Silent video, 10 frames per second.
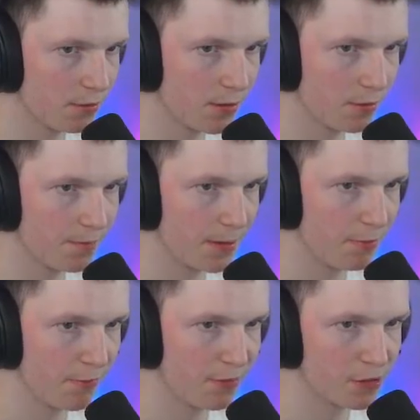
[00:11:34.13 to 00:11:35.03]
we will be
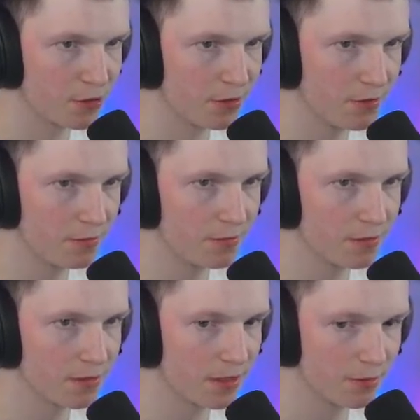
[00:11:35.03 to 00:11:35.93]
professional.
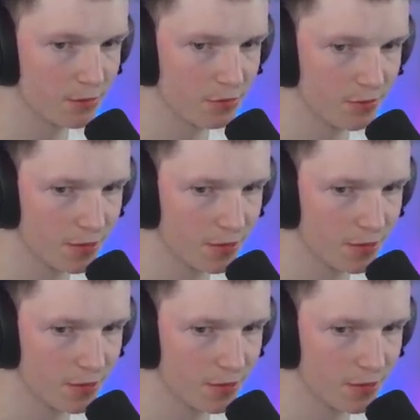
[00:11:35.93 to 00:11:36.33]
Let's get our strobes